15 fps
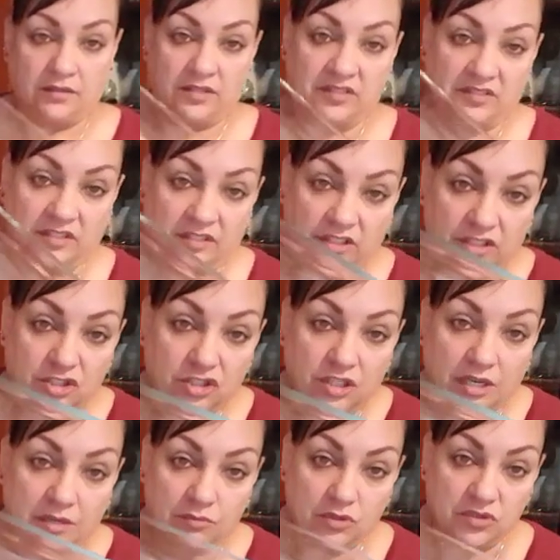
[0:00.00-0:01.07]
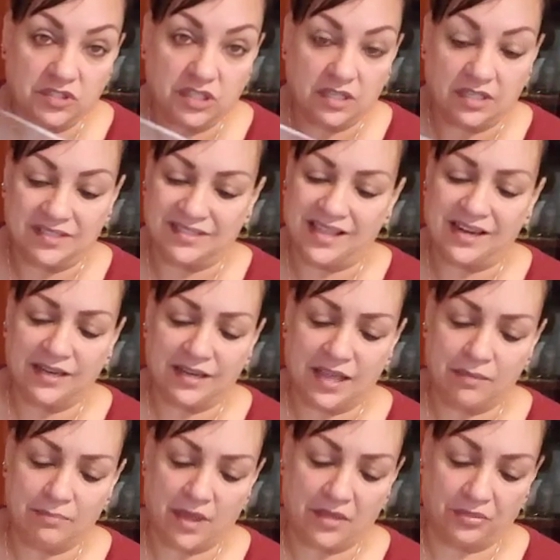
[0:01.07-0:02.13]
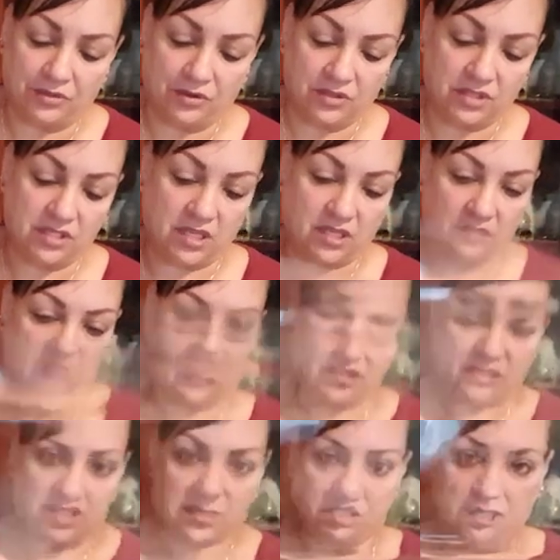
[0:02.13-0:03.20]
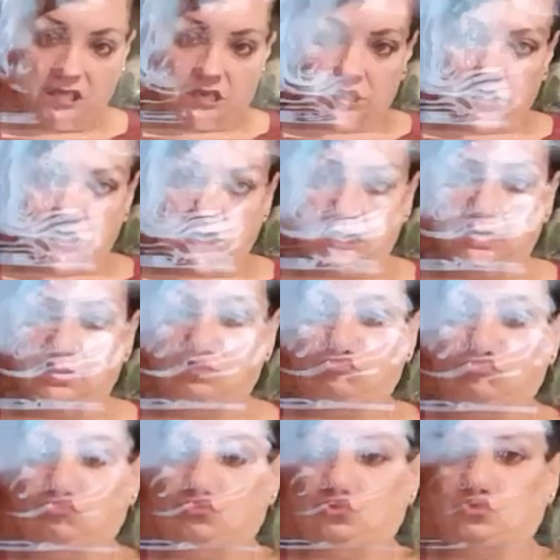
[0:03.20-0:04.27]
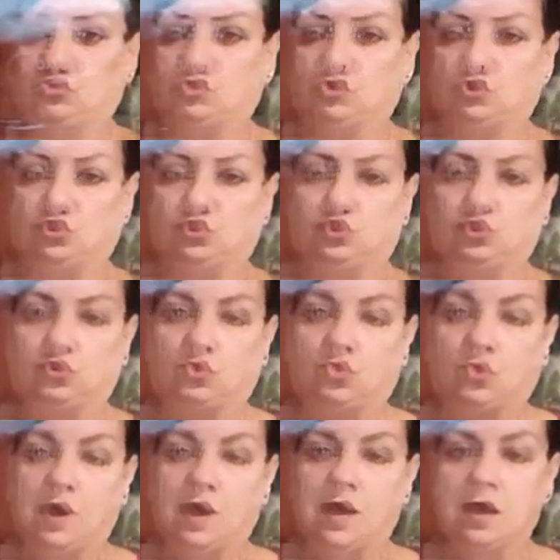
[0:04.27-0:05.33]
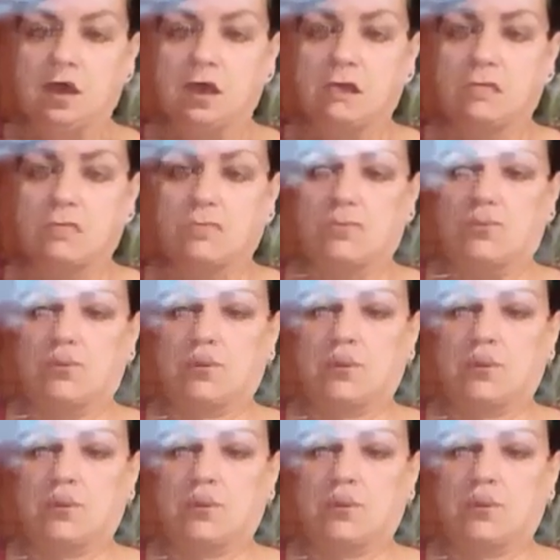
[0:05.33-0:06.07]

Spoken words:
This is the dish that I'm using. It's not a 9 by 13. This is a, wow,